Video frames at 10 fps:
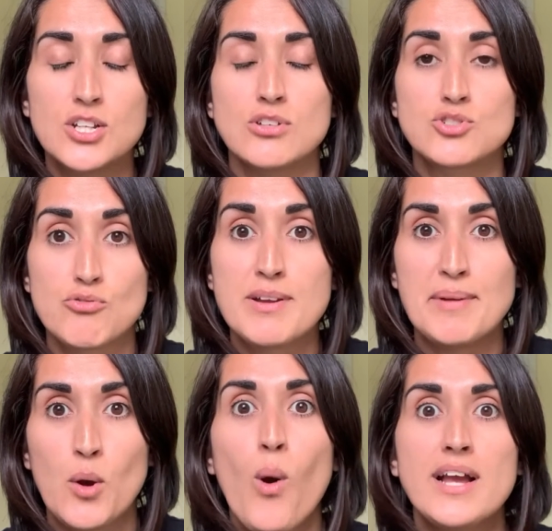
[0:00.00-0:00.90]

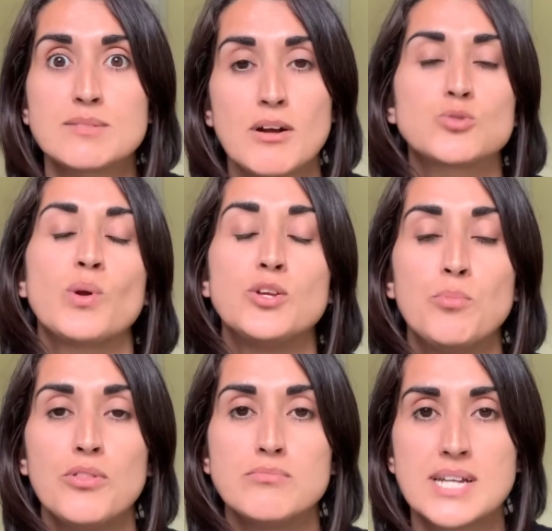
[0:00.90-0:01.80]
screaming quite as much when you
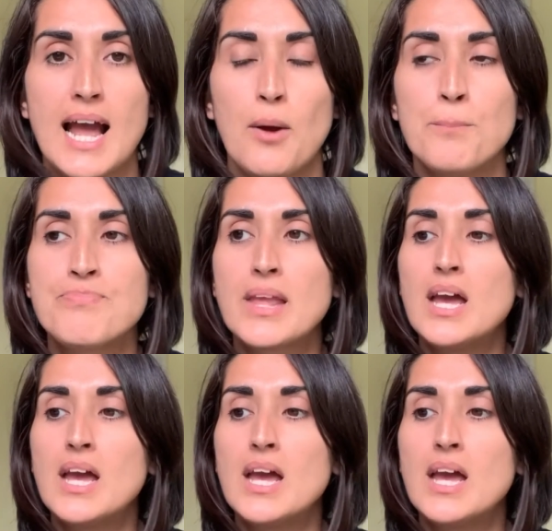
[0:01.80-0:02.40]
put them down.